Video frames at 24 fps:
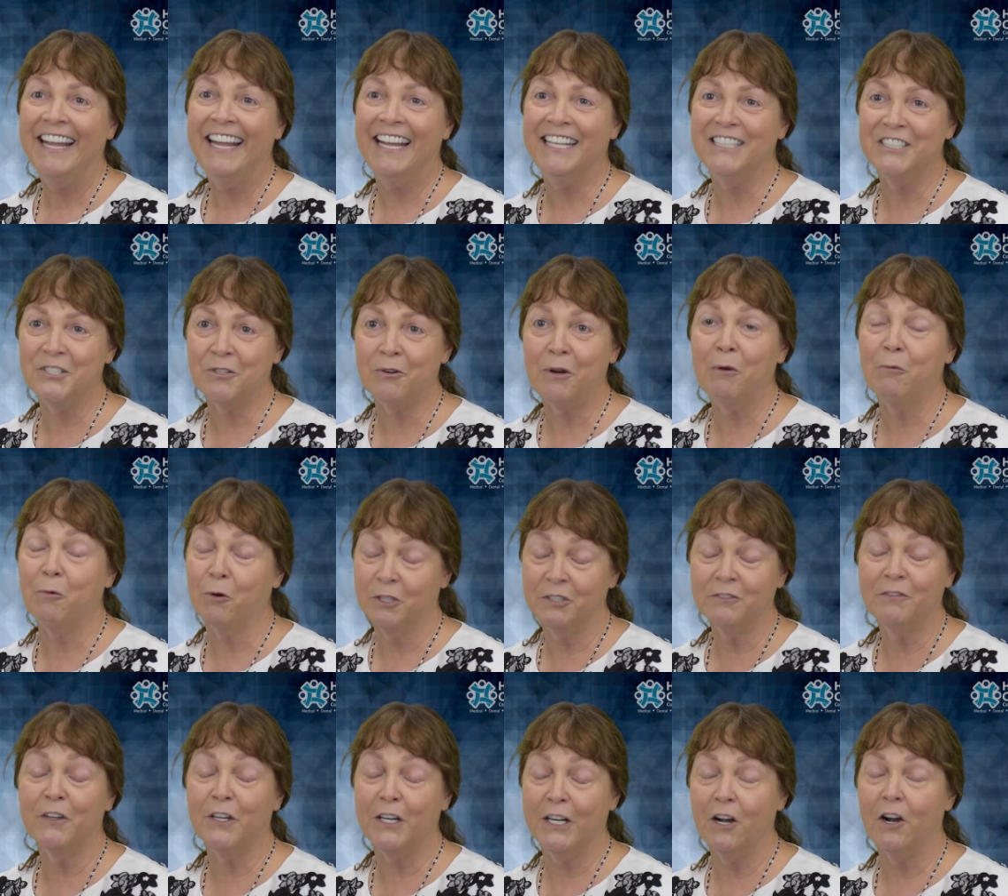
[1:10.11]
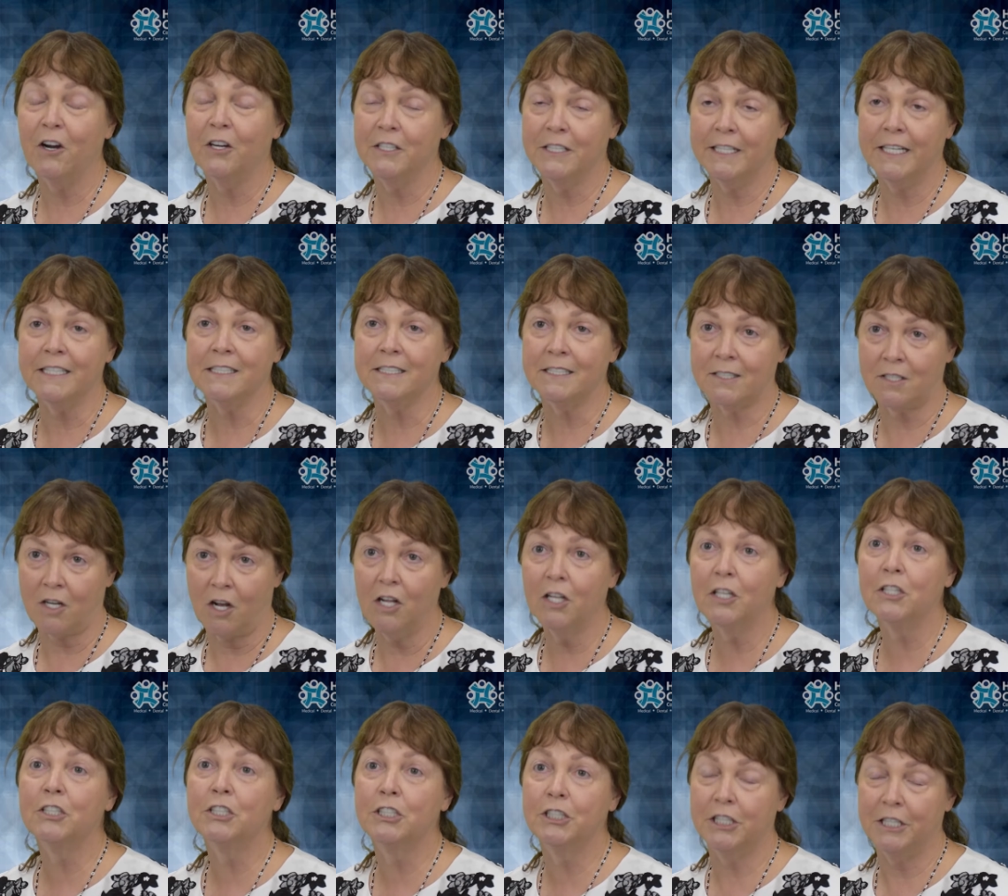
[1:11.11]
And so I worked very hard to get
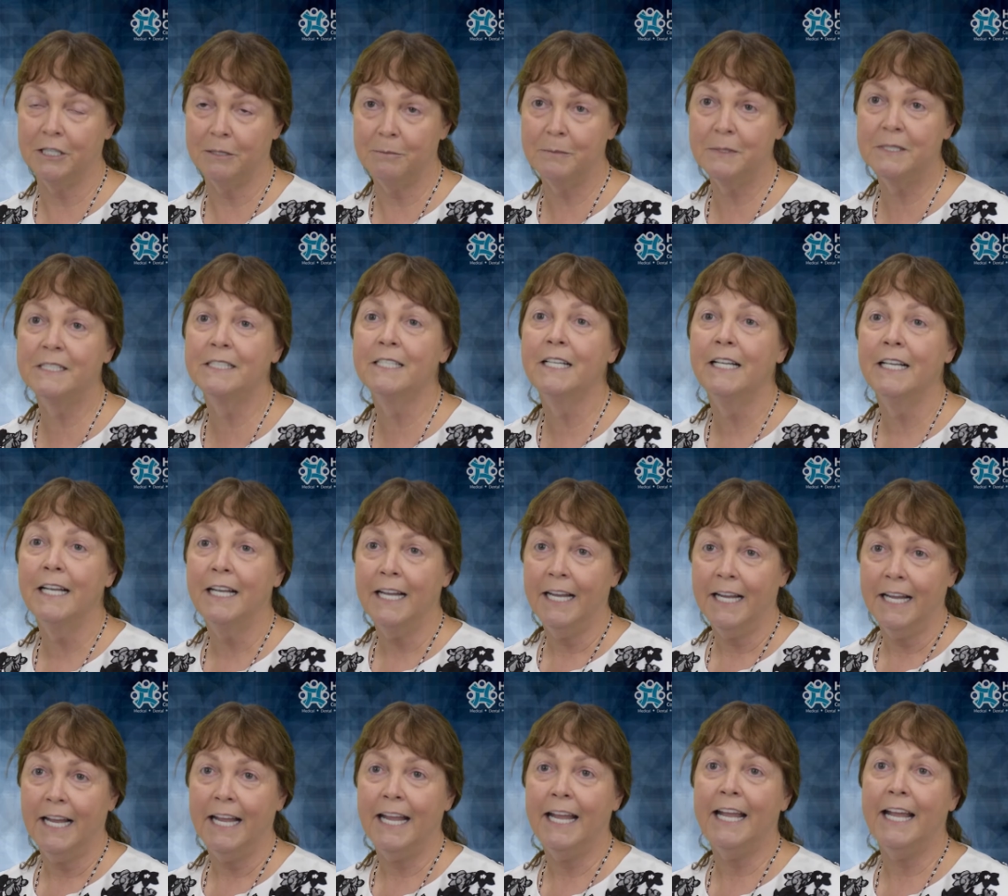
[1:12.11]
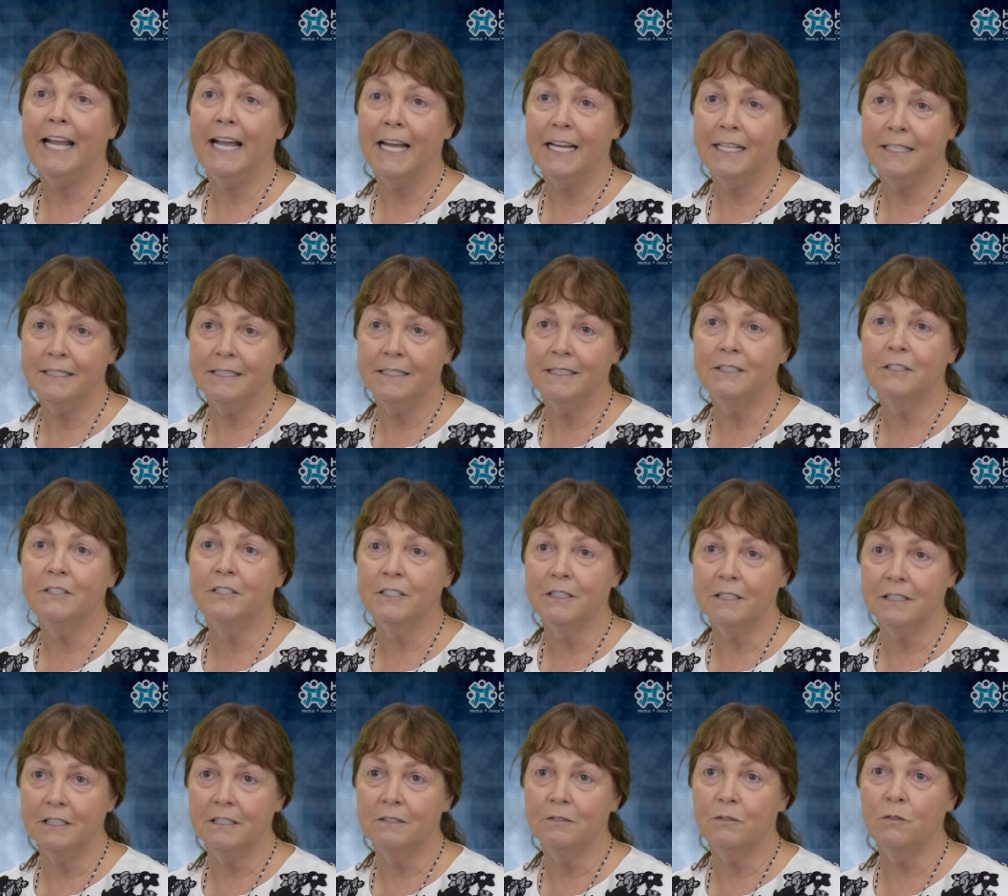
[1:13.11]
scholarships
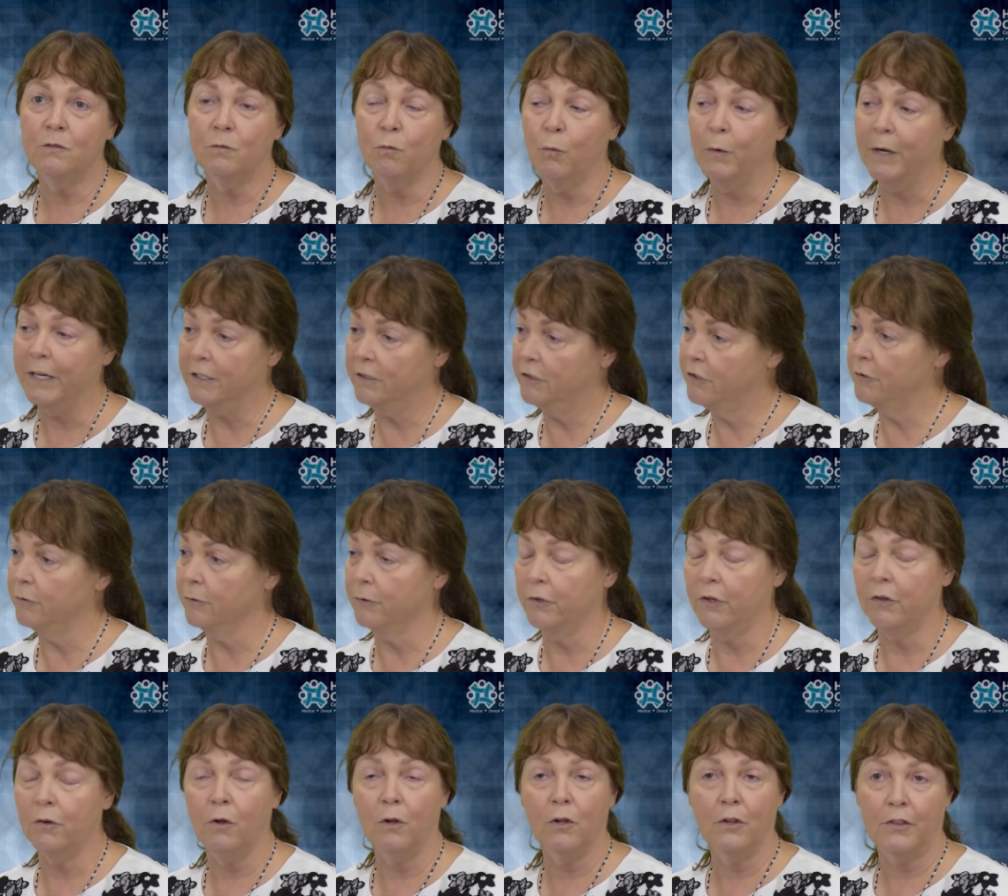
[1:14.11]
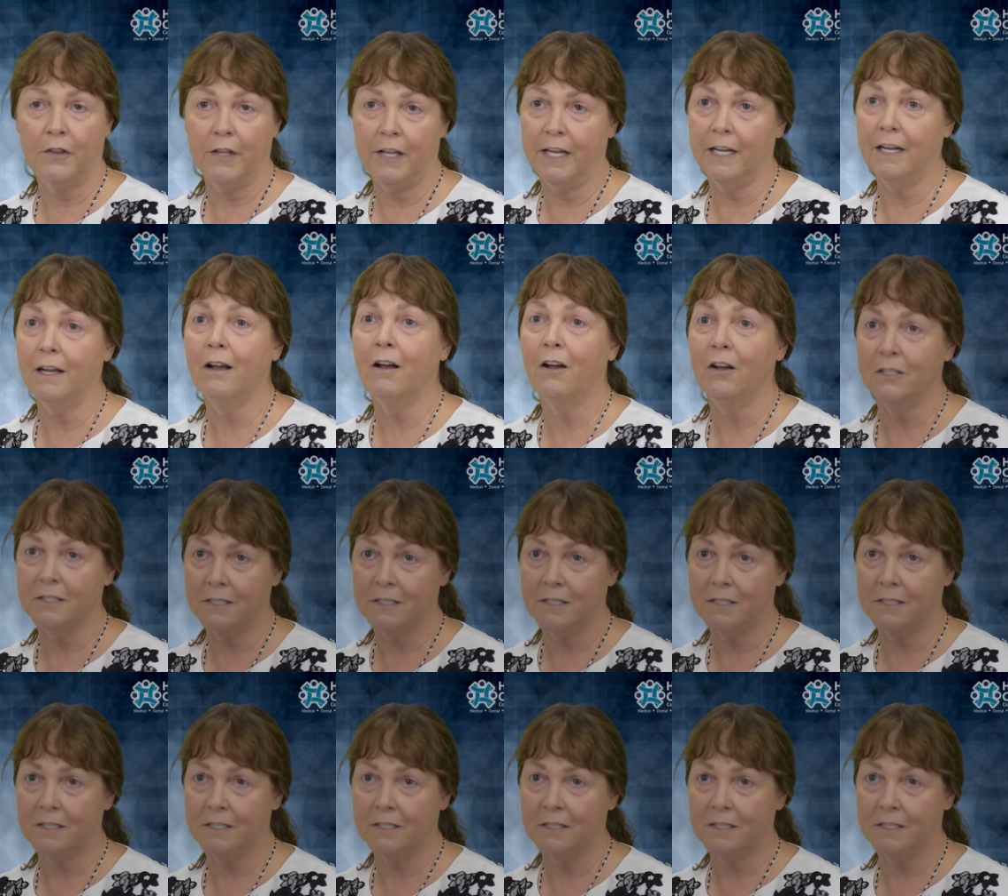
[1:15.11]
and went through the whole thing on